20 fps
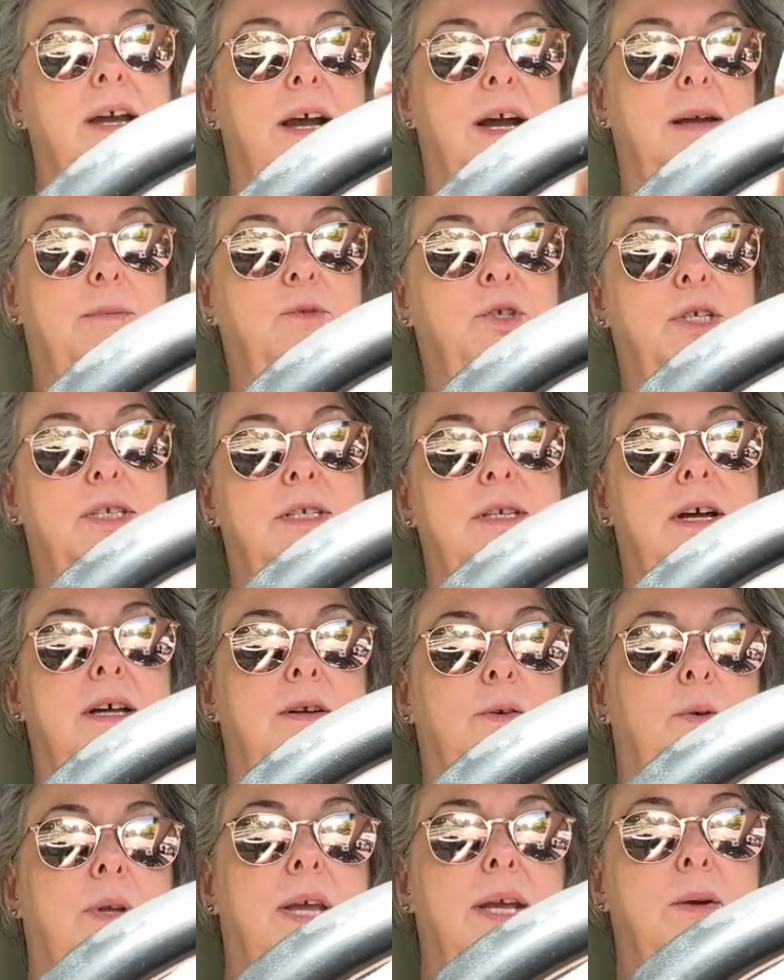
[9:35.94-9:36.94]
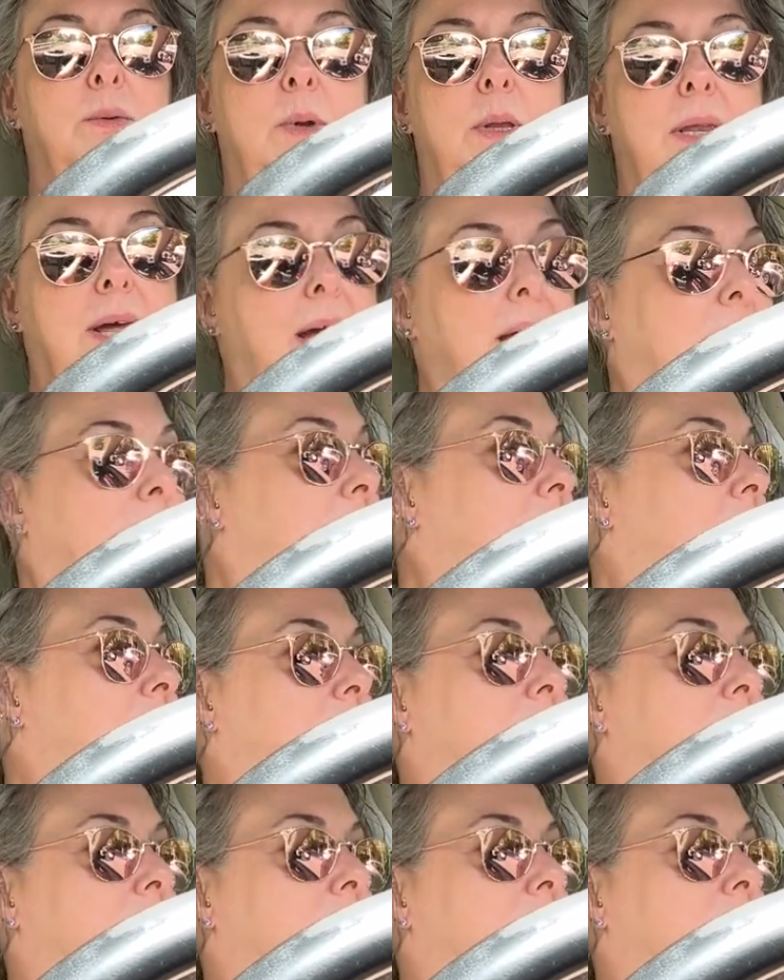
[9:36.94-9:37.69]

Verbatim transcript: I'm just not okay with that.